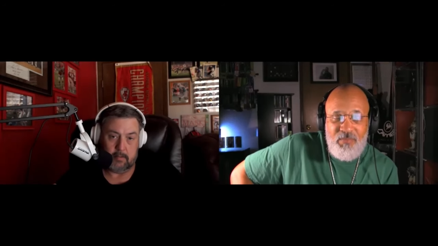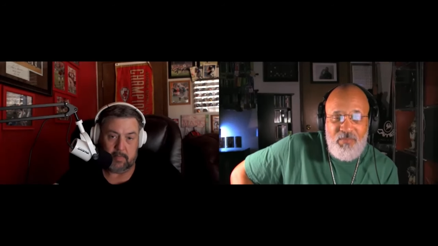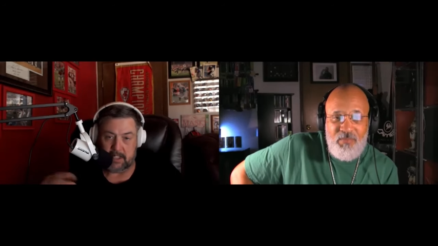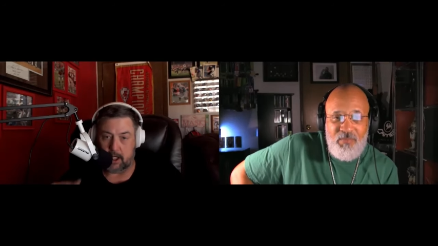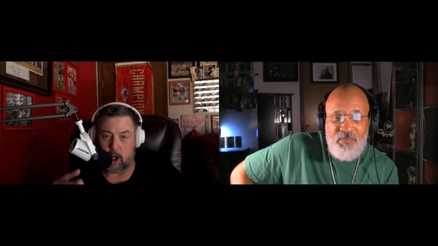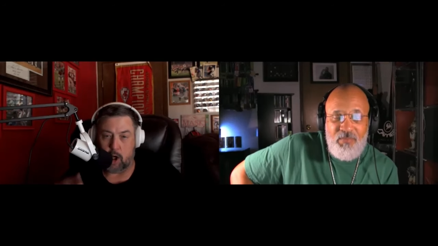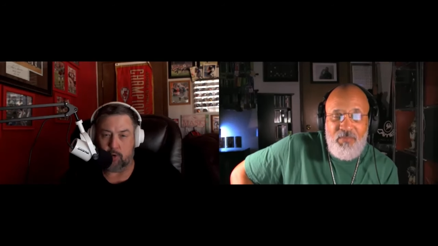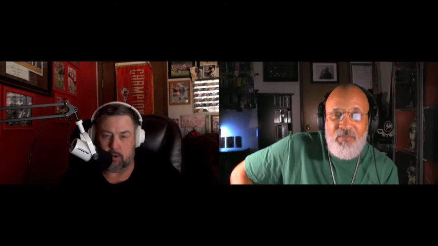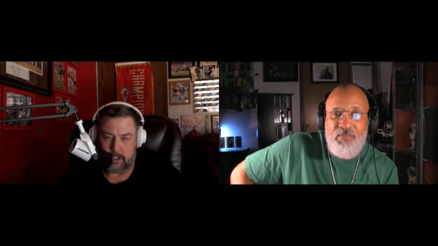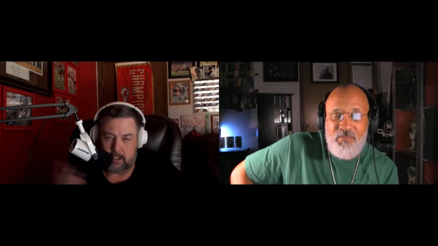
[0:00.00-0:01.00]
Speaker 1: But then
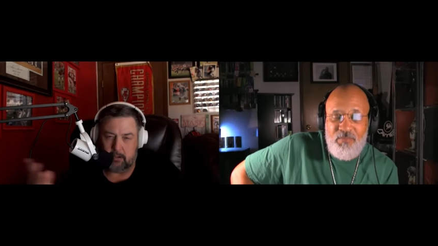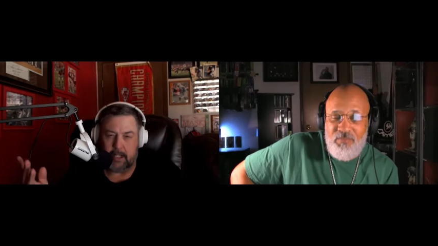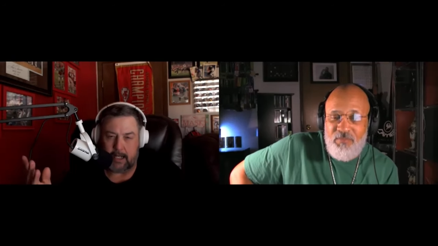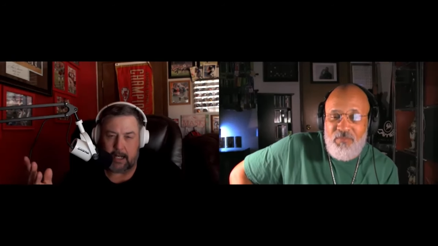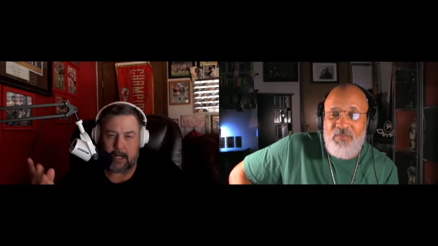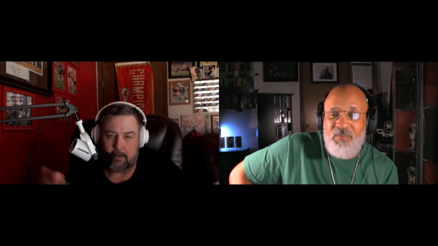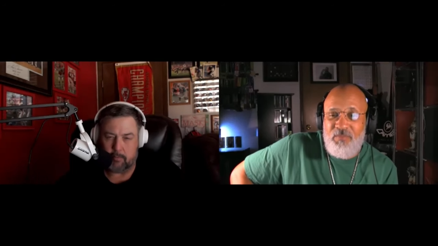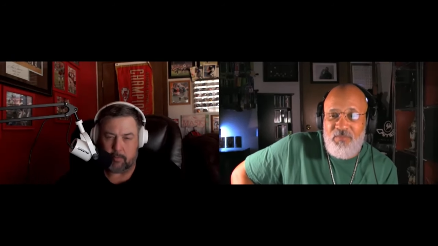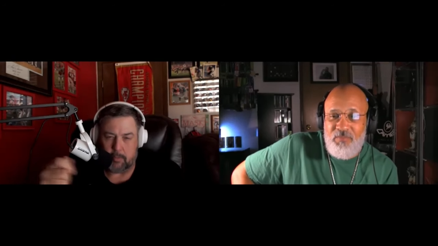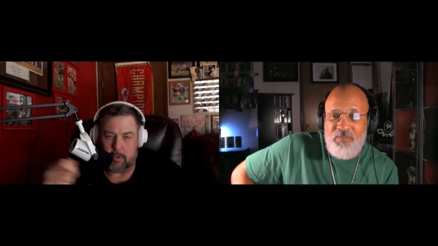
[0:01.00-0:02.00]
Hodor killed that guy.
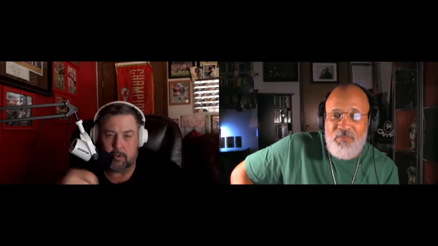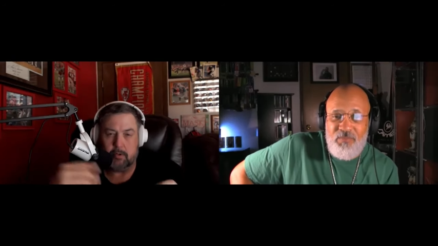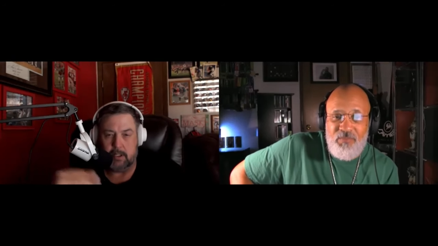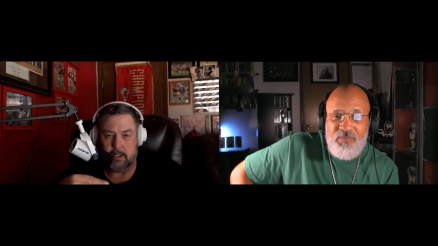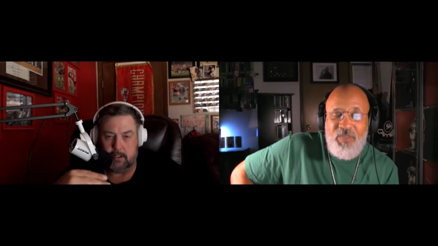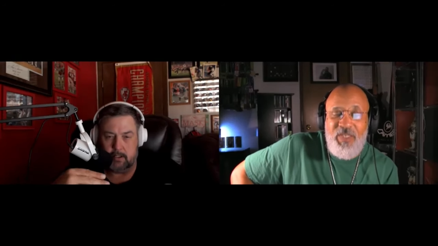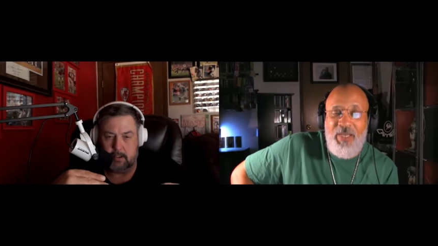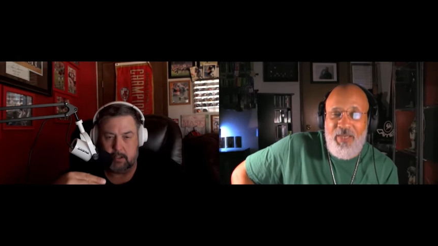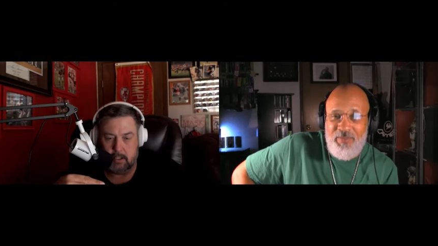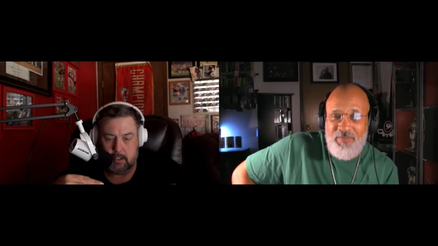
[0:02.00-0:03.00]
Remember? Uh,
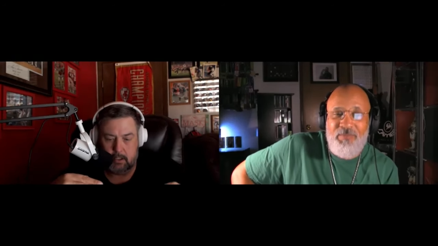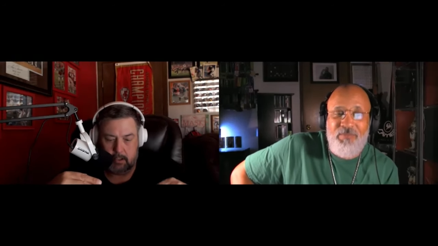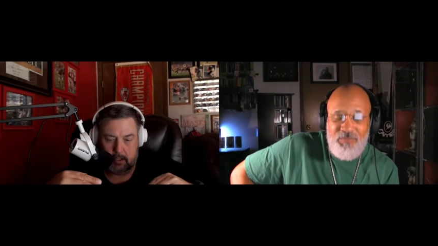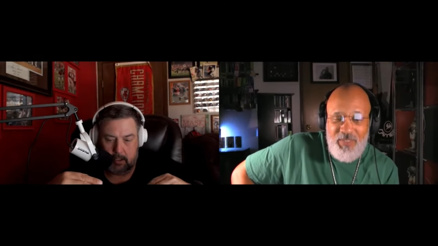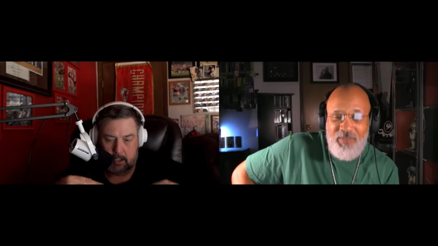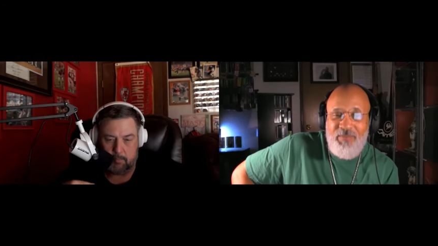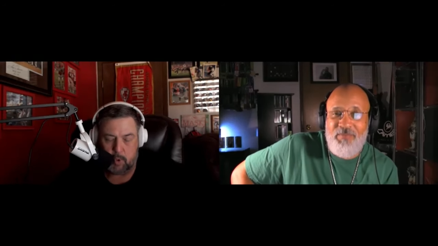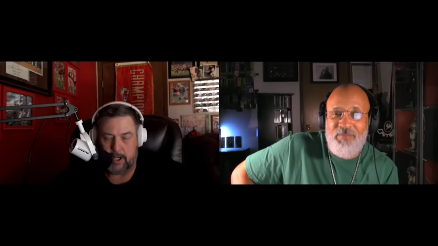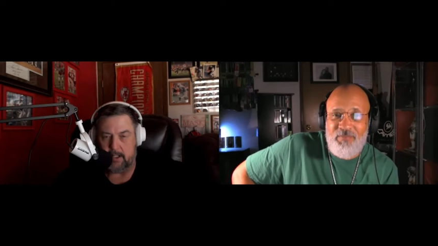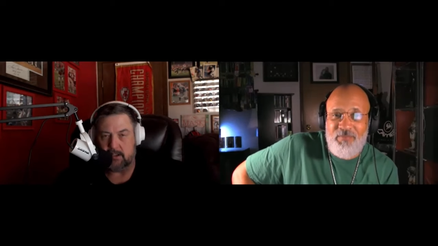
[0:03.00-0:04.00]
yeah. yeah. Uh,
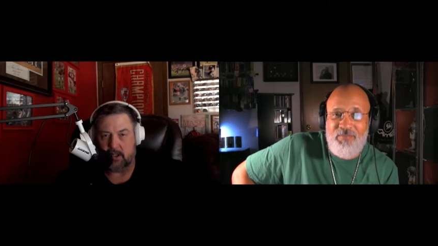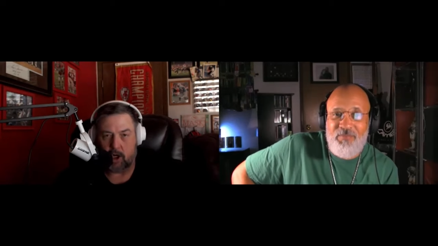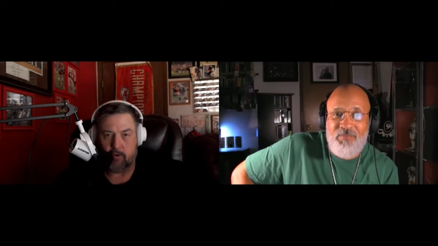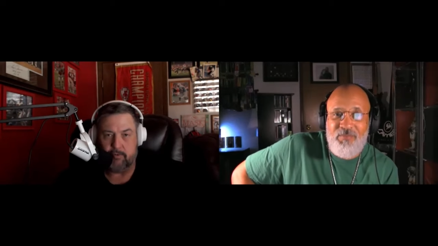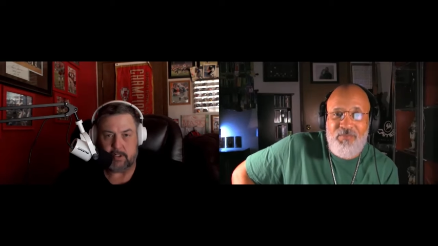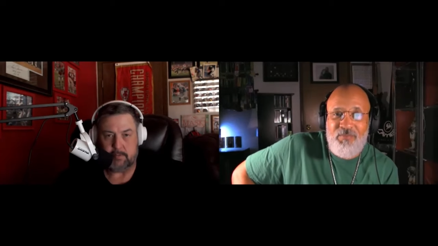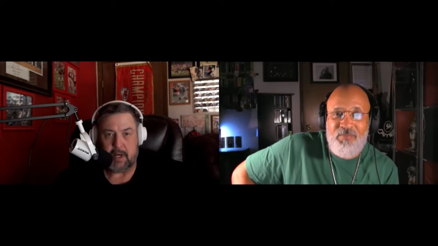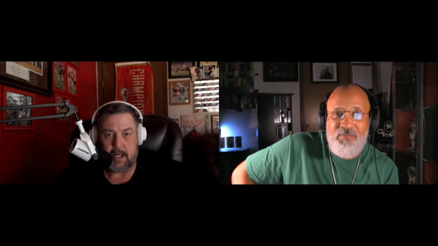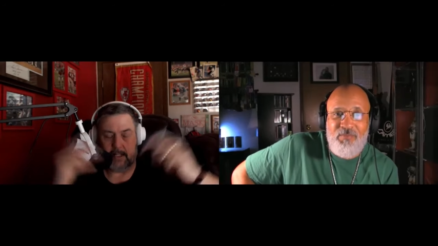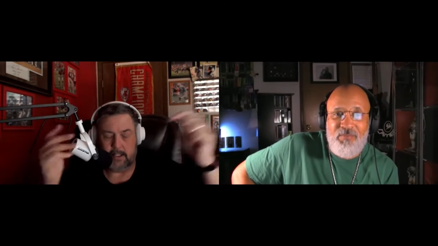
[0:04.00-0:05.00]
Bran took over his
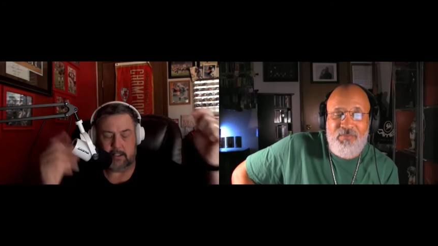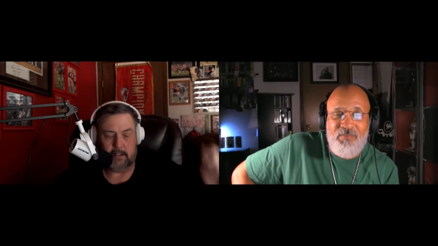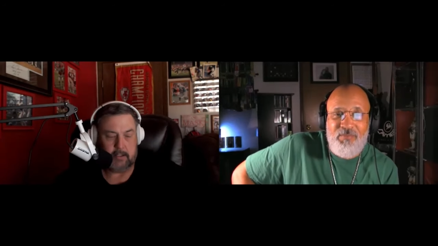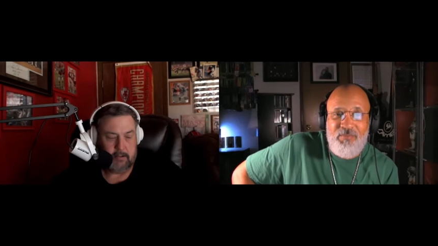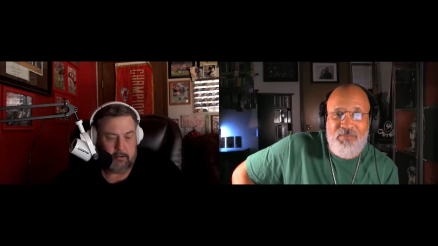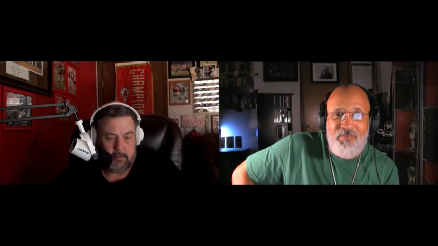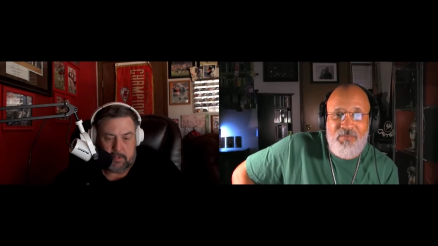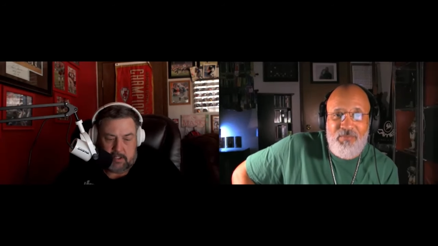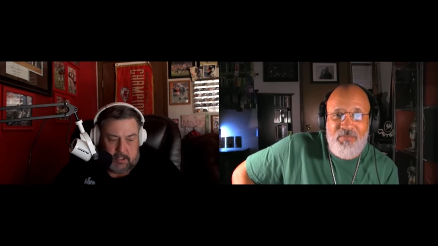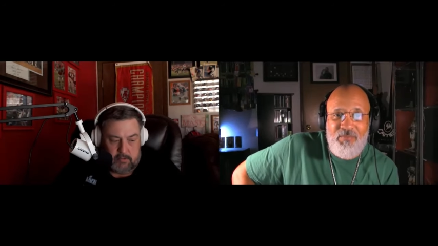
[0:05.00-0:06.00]
body and killed him
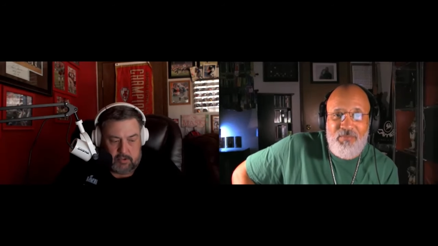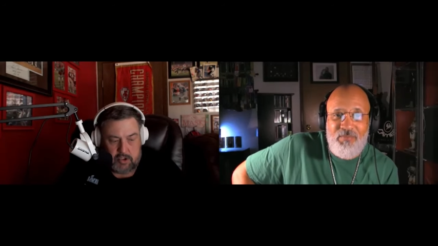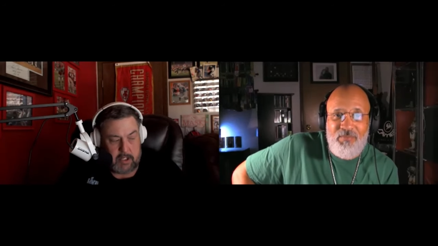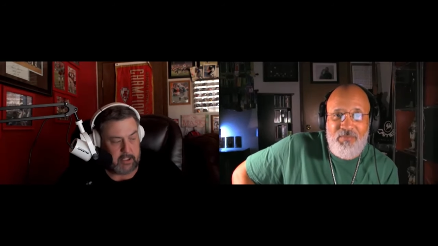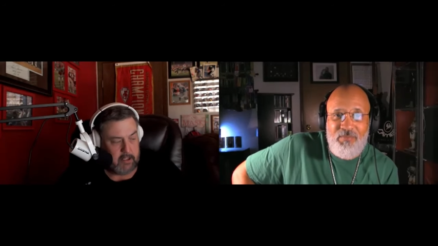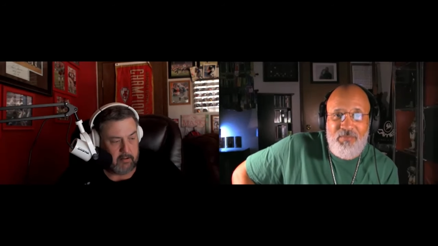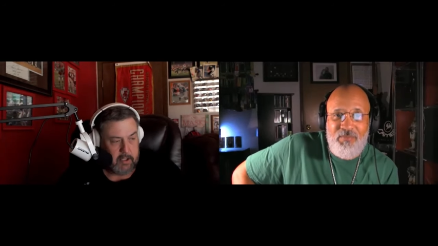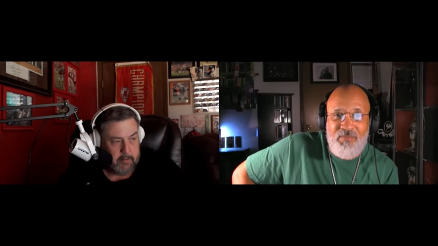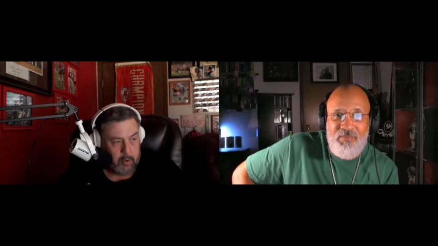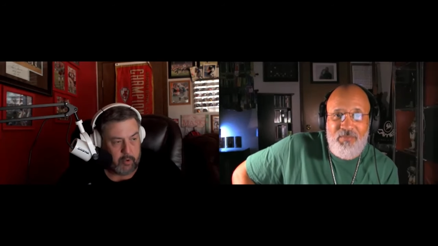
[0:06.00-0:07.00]
because he was trying to kill
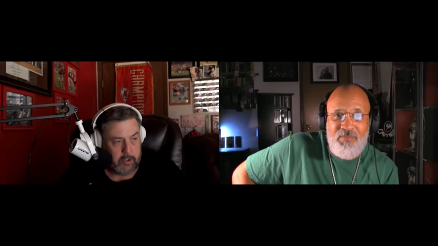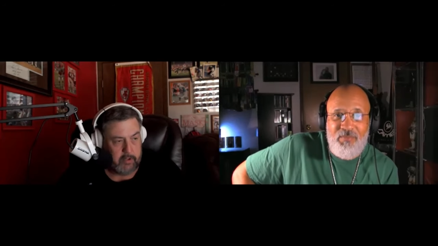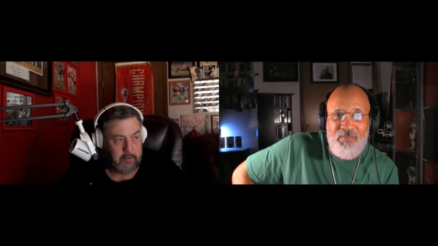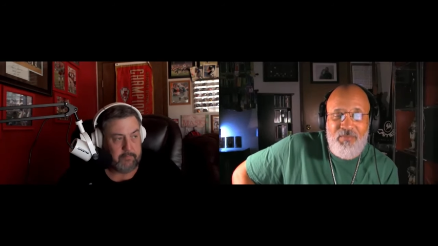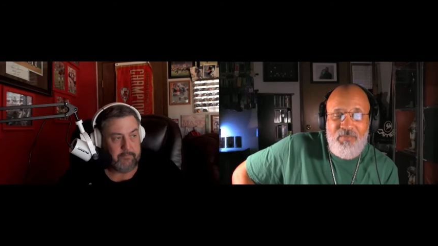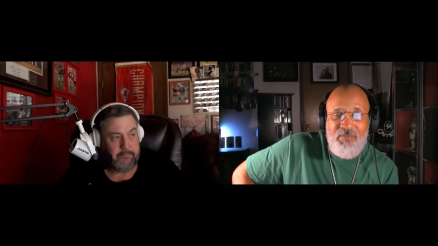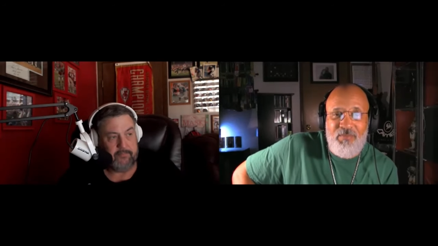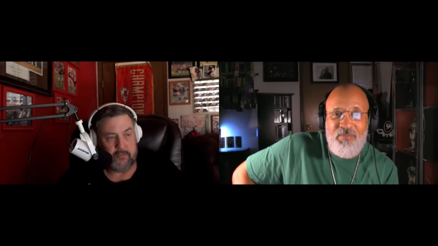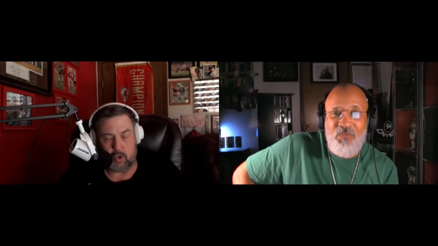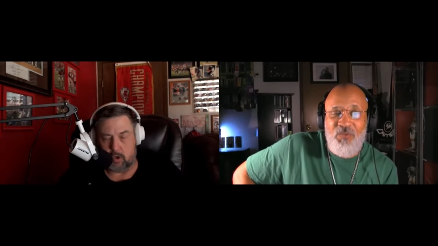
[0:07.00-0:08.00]
them or whatever,
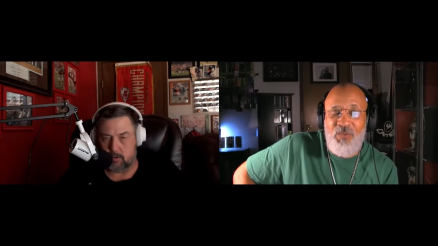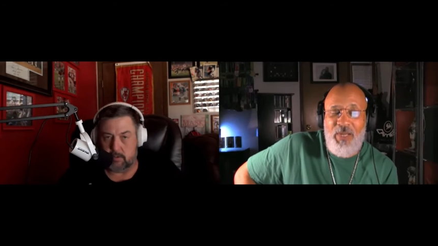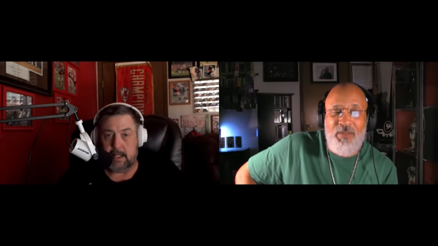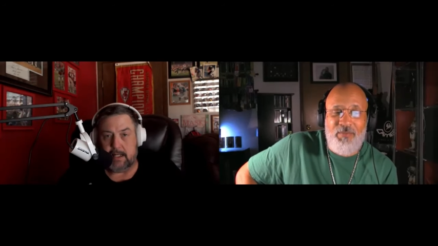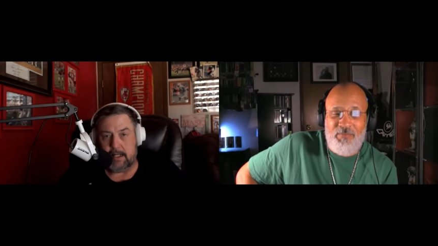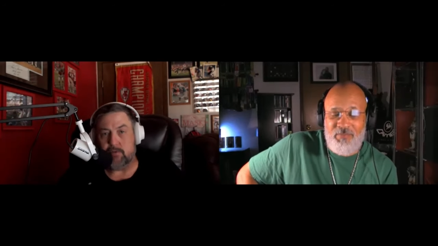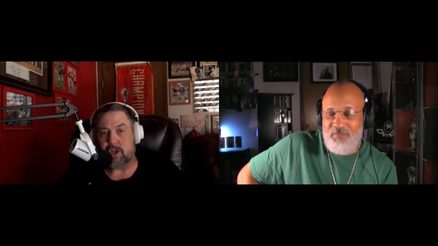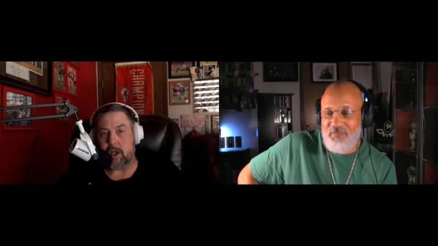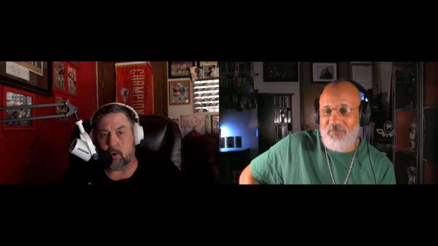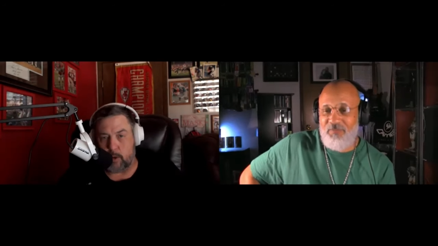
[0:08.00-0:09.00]
right. or he was
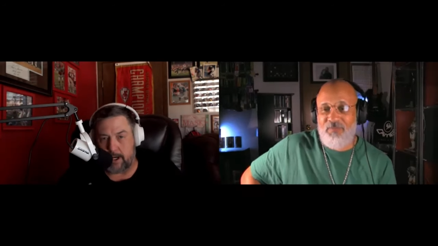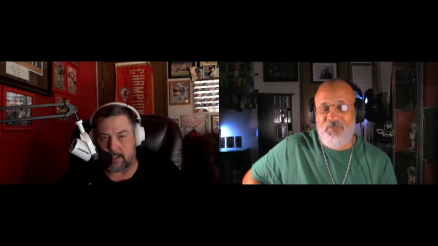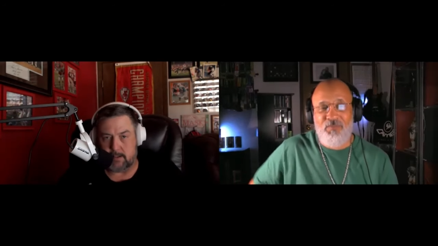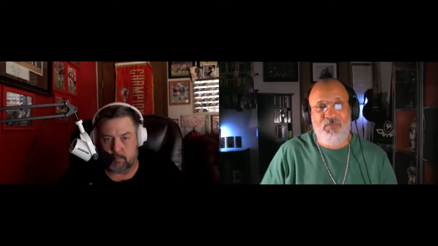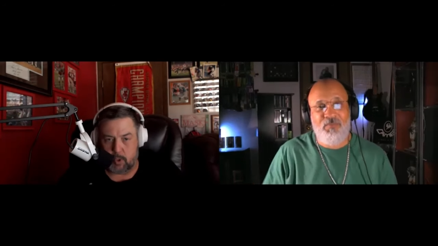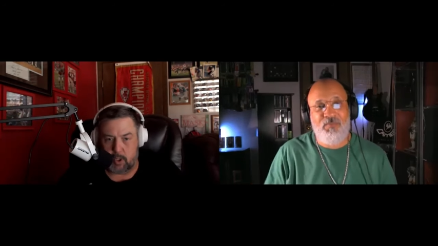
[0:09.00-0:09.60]
going to ransom